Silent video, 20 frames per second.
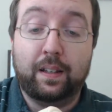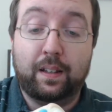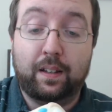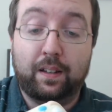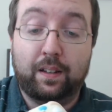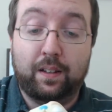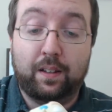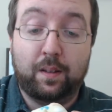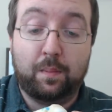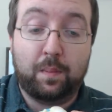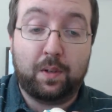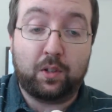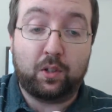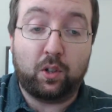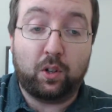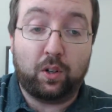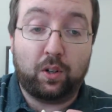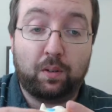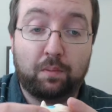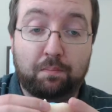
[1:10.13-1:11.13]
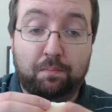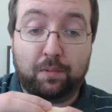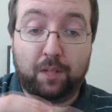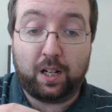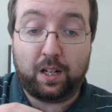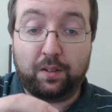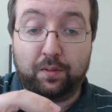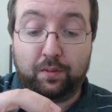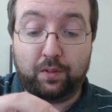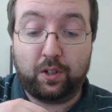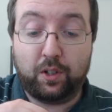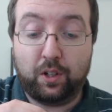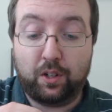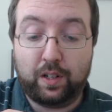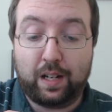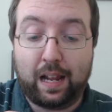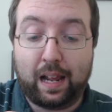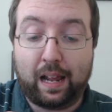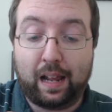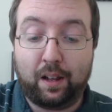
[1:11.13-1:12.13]
It's got kind of
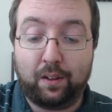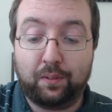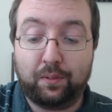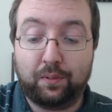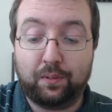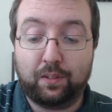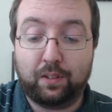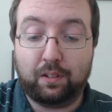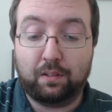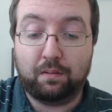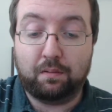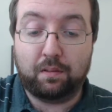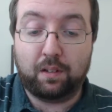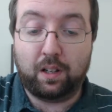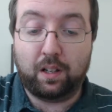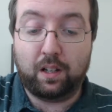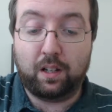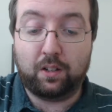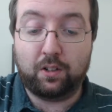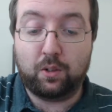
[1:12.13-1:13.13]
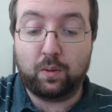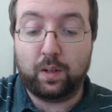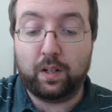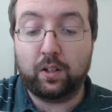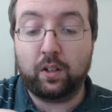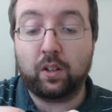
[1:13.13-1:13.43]
good heft to it.